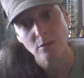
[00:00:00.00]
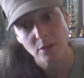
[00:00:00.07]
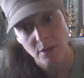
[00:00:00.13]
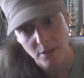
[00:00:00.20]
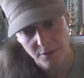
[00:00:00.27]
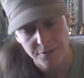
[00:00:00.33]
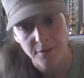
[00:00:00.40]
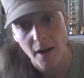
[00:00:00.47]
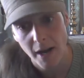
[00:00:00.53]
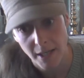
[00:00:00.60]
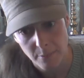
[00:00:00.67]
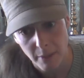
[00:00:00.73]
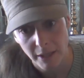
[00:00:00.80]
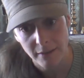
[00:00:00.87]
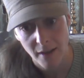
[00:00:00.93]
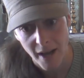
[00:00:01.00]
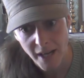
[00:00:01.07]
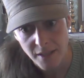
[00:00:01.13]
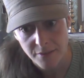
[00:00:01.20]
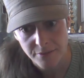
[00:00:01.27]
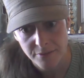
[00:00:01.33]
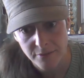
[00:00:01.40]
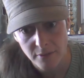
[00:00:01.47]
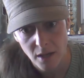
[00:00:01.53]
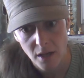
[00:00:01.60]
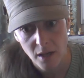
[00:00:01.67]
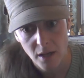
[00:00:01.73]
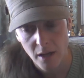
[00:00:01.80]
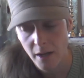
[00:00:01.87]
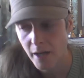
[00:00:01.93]
to define my life.
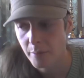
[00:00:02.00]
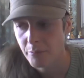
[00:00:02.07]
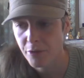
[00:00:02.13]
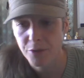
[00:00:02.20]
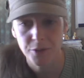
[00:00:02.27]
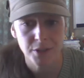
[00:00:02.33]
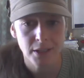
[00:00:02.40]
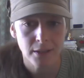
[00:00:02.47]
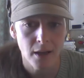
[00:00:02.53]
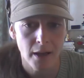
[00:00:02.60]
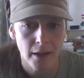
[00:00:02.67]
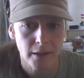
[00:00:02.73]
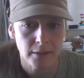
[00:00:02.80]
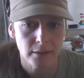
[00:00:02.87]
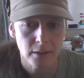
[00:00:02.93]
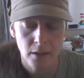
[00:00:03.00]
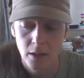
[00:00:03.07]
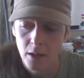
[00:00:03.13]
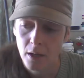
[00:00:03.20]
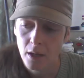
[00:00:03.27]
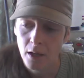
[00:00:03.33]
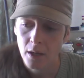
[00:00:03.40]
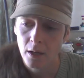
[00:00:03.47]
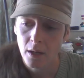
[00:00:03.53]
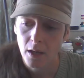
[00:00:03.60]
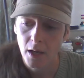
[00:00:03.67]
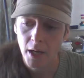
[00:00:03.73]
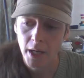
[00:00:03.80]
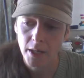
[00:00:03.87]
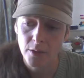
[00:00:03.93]
I'm 39.
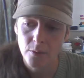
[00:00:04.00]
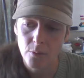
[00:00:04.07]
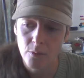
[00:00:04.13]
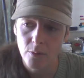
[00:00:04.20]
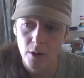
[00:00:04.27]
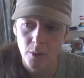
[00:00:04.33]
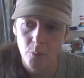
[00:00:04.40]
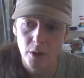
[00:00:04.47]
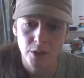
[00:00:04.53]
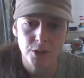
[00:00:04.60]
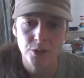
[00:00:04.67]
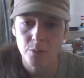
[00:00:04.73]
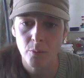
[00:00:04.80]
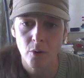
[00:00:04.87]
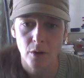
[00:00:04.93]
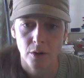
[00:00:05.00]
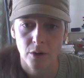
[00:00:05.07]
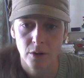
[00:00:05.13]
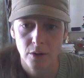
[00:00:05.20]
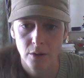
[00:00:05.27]
I, I want to do more.